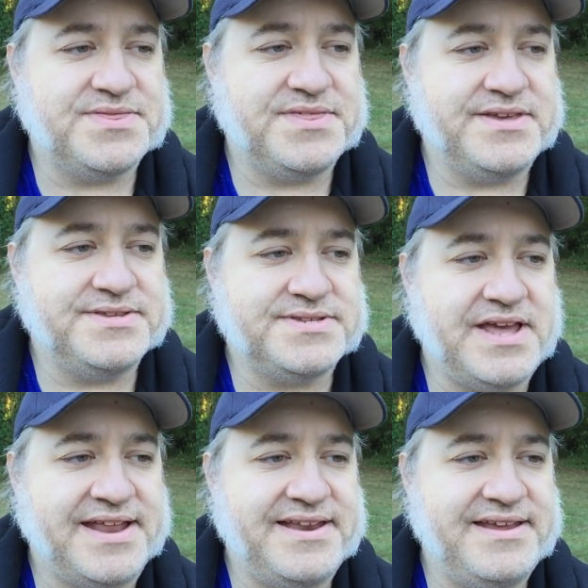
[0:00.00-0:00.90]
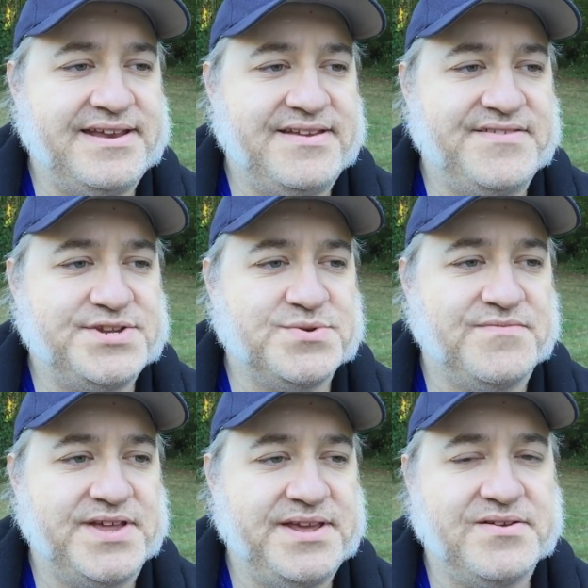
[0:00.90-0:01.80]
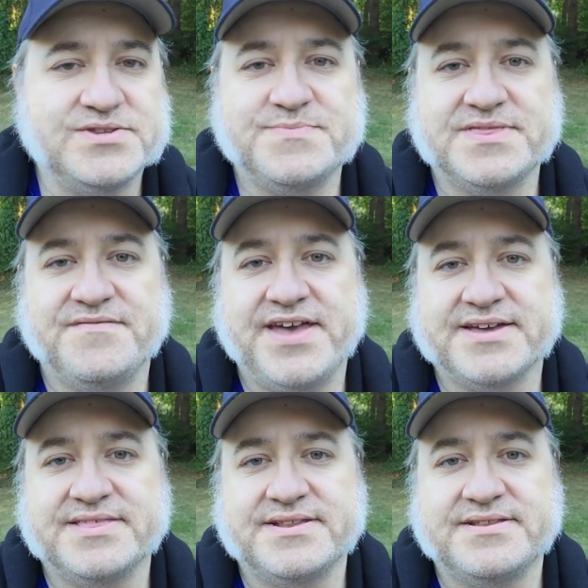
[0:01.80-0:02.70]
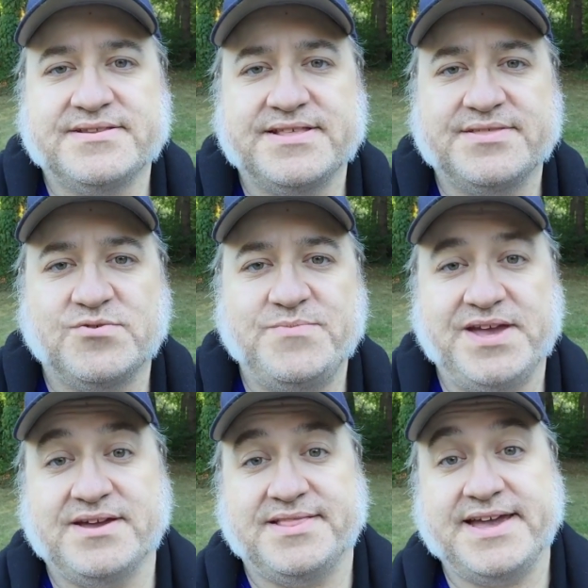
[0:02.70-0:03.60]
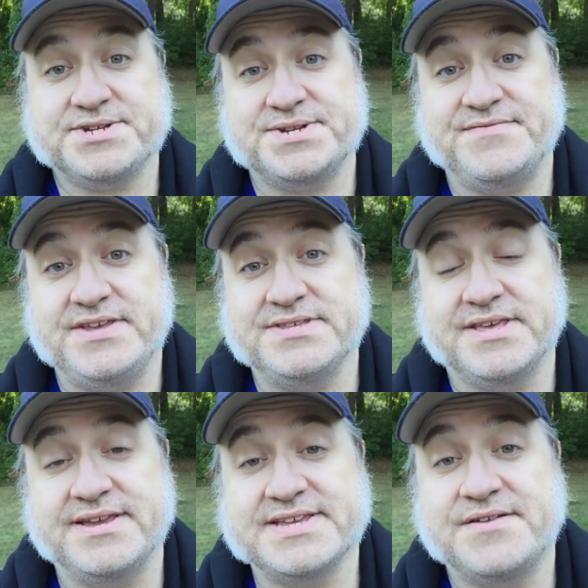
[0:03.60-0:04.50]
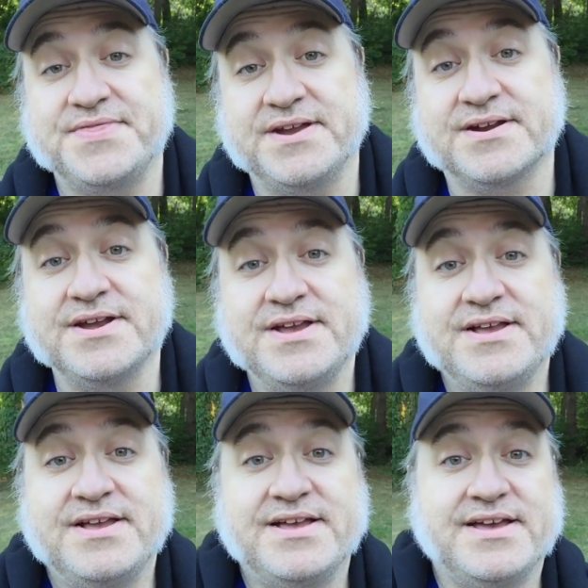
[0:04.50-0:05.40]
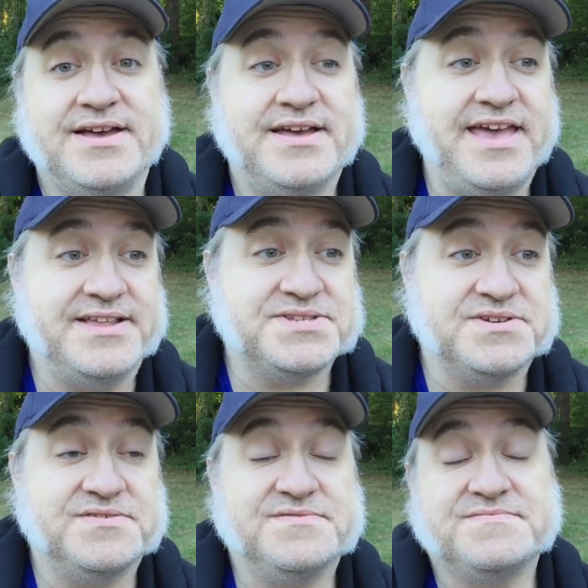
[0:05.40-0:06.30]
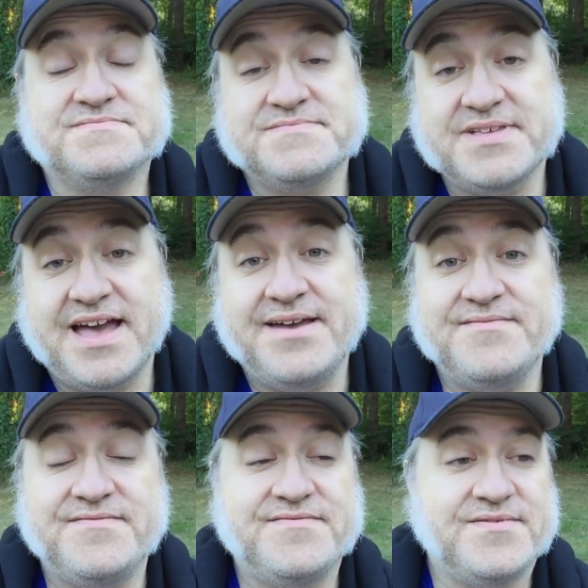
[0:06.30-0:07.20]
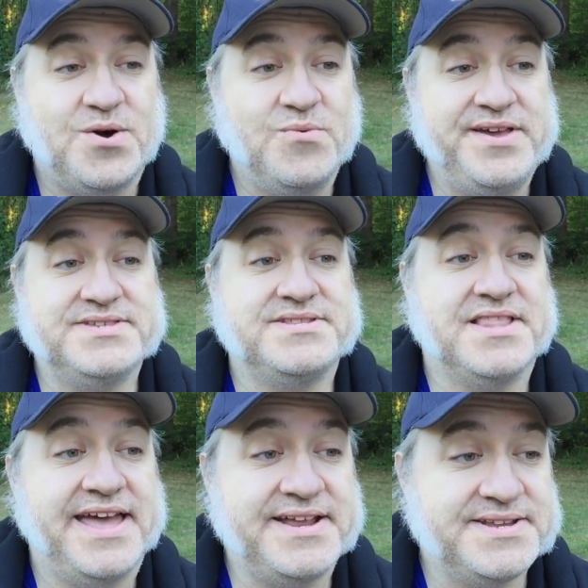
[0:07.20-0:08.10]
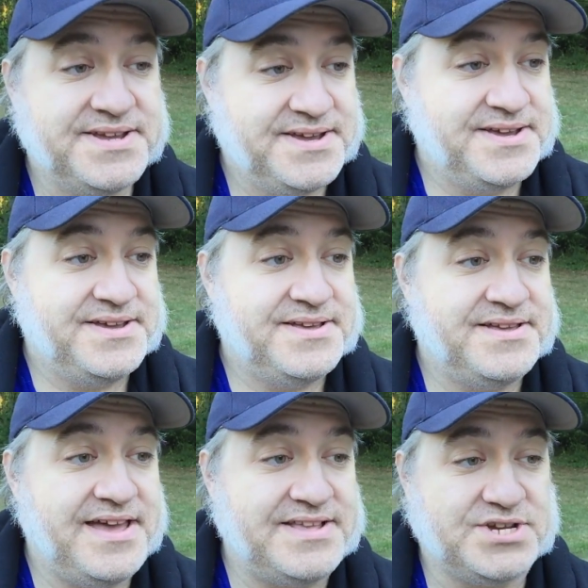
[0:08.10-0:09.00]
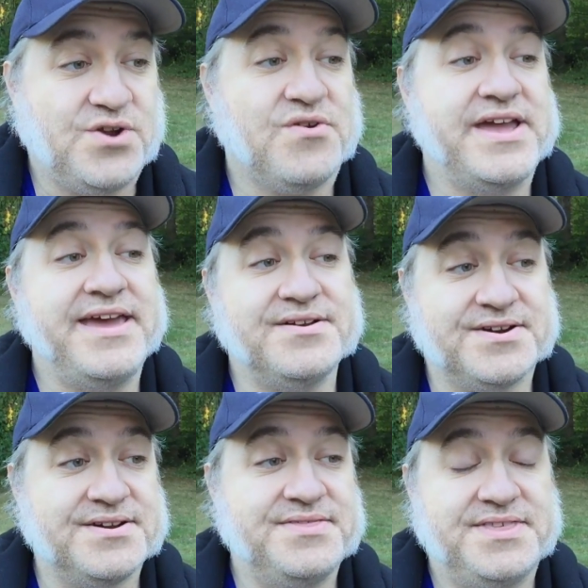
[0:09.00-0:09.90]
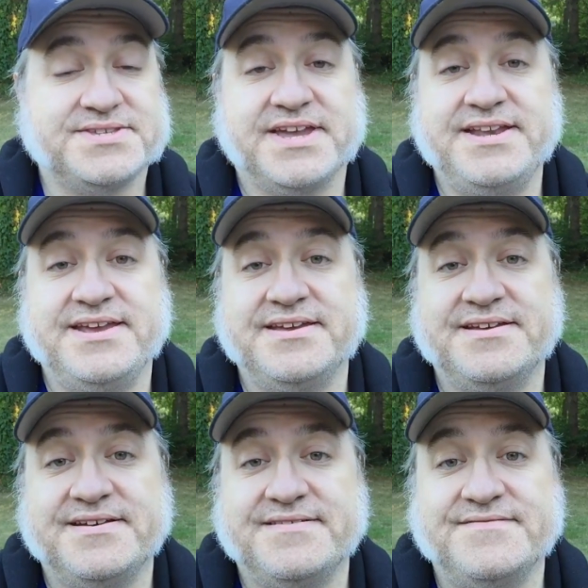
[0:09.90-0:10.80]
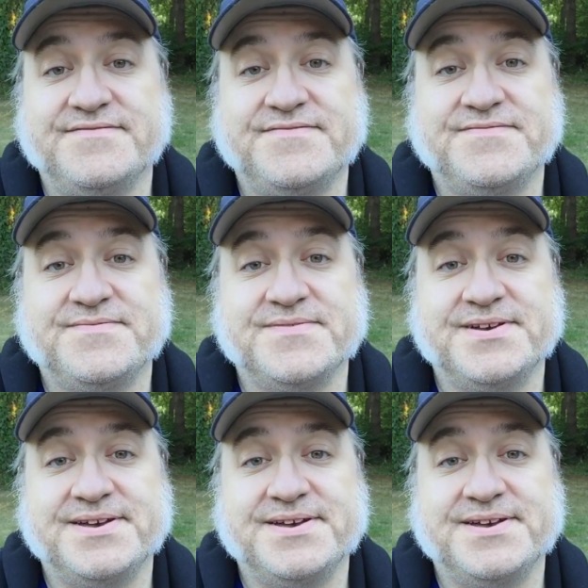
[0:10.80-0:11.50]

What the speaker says: with is not individual videos, but the fact that there would be a collection of these things out there. And so I've always liked, as a creator, this idea of